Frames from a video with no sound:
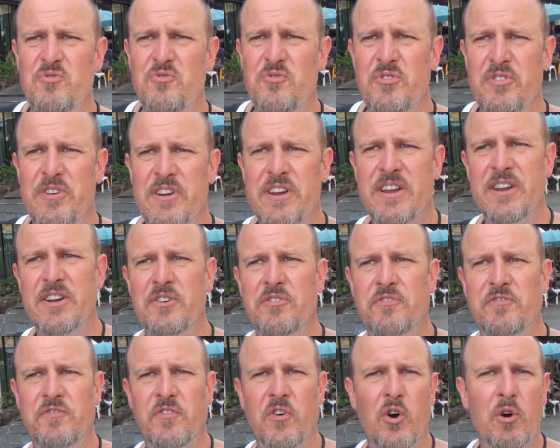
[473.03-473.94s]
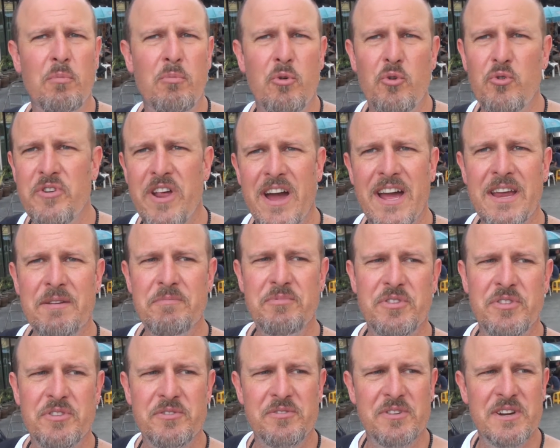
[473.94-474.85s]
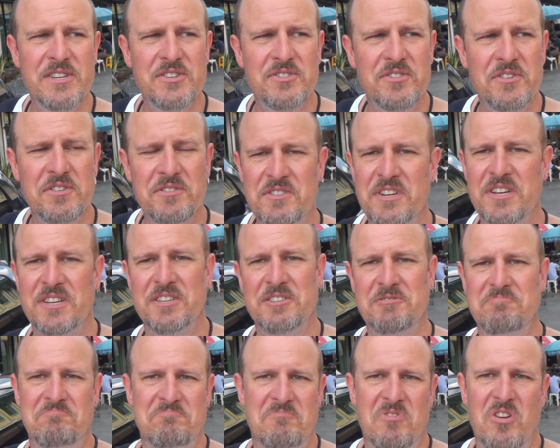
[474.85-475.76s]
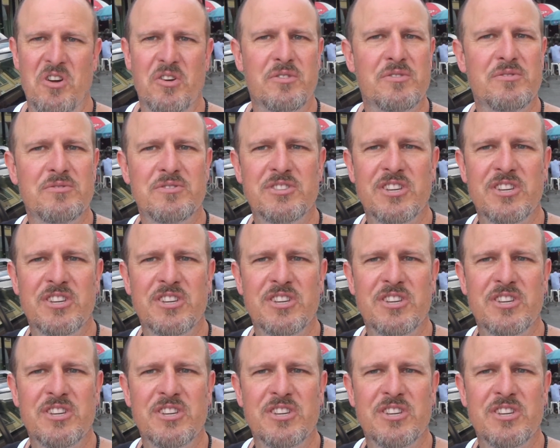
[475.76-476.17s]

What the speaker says: real formal name to the restaurant, just local